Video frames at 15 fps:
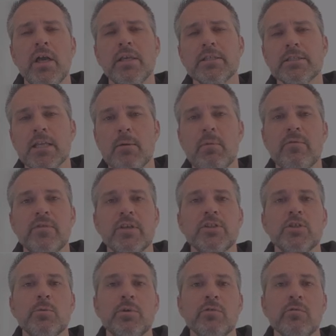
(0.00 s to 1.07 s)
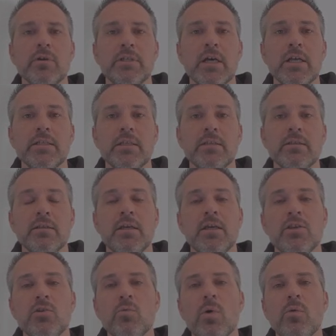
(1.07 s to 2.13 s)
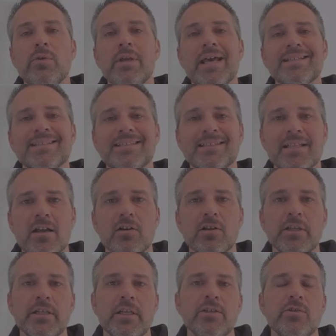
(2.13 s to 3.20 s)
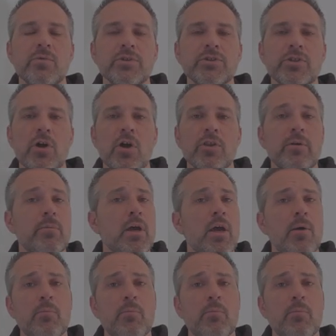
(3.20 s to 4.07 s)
Some of these will be redundant, you won't necessarily need to install them,